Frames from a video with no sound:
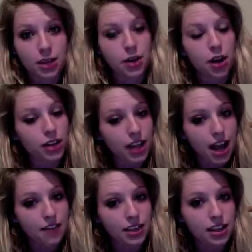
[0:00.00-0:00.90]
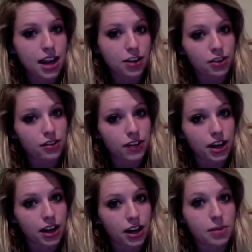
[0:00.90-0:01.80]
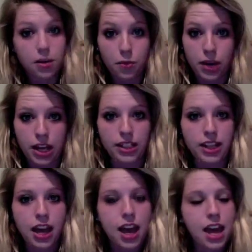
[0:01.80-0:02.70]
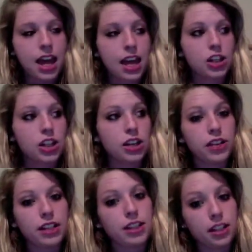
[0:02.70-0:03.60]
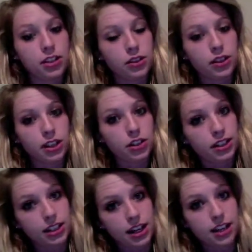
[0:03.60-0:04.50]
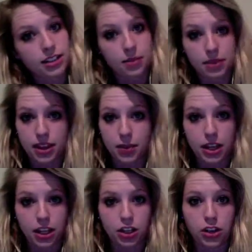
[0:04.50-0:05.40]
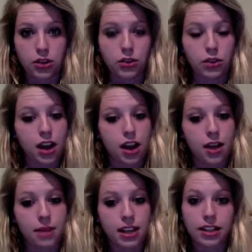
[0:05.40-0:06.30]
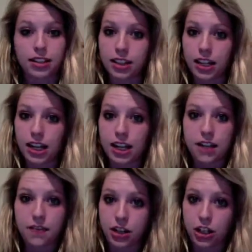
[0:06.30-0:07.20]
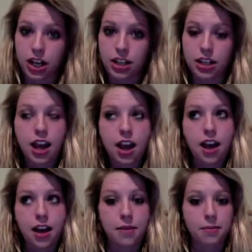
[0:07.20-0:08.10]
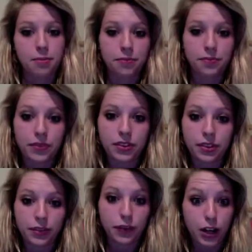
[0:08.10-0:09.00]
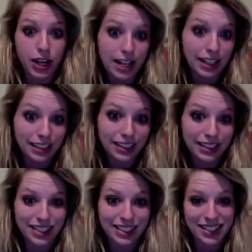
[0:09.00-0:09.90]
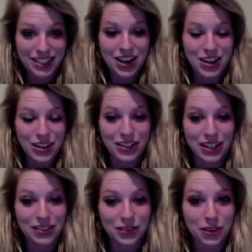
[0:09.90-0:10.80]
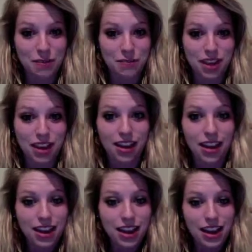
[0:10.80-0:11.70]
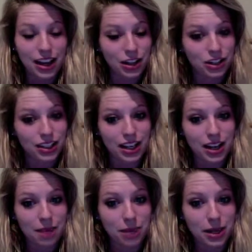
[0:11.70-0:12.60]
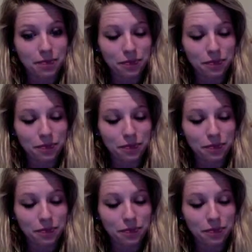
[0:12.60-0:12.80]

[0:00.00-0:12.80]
we already have in the natural environment, wind, and generates it into electricity and something that we can use. And it's clean, efficient, free, since it's not using from the electricity company.